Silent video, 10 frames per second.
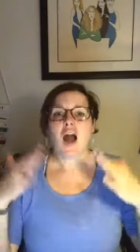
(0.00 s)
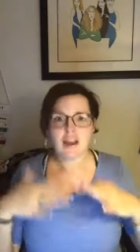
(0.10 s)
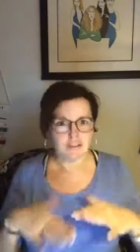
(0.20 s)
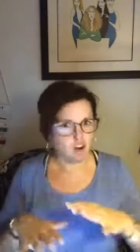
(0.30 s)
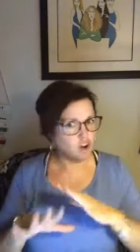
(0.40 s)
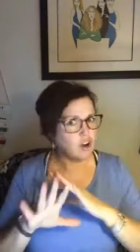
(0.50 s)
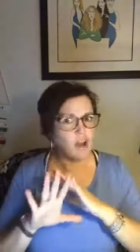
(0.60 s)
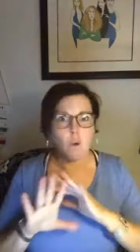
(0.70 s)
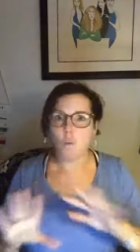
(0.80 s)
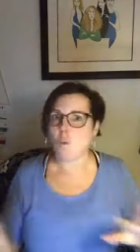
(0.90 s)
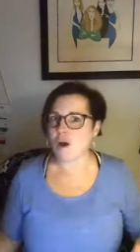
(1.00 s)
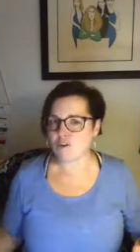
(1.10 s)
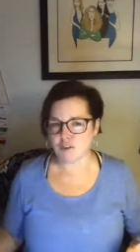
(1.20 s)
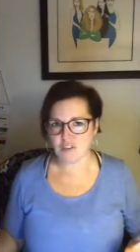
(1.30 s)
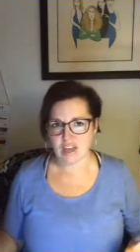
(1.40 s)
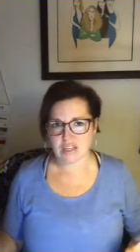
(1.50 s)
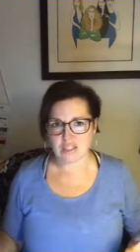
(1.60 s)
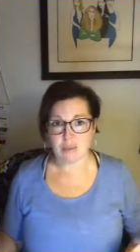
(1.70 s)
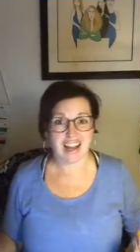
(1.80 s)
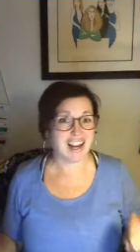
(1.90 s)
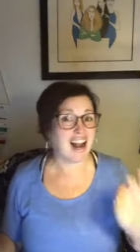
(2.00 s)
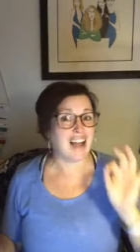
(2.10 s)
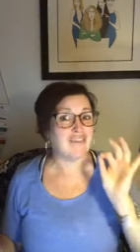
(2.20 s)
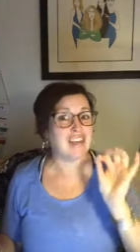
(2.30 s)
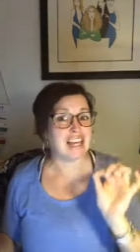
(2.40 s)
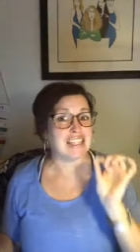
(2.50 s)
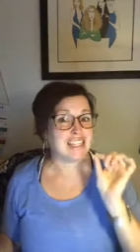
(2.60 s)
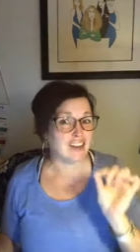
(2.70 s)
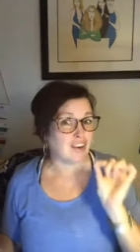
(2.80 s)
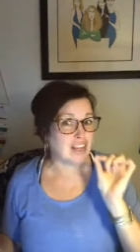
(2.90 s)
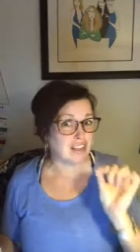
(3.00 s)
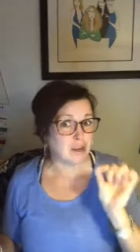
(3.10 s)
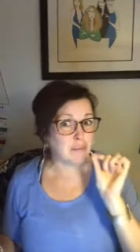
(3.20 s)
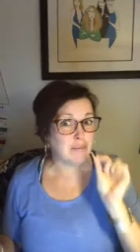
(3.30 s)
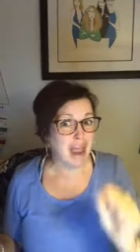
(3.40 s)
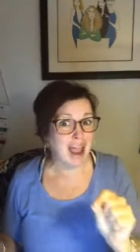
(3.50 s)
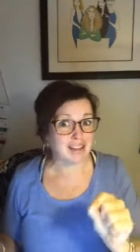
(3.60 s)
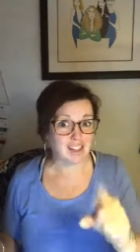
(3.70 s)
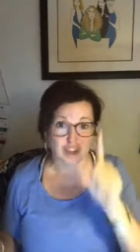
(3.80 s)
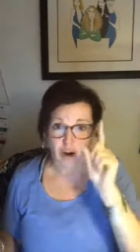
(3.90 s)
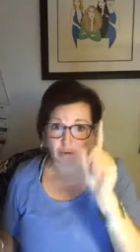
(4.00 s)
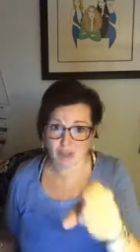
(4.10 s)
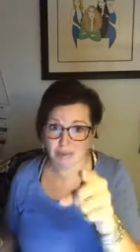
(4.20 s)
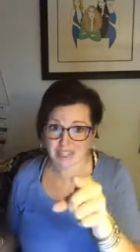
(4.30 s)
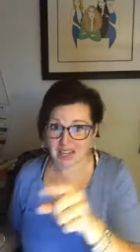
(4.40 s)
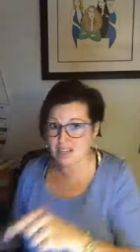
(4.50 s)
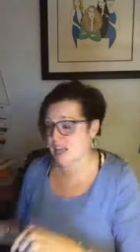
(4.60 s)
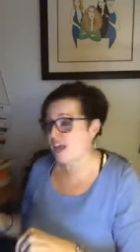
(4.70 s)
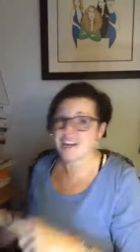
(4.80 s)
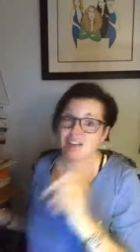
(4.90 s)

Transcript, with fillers: I have heard wonderful things about it. I have yet to hear anything bad. So let me tell you that.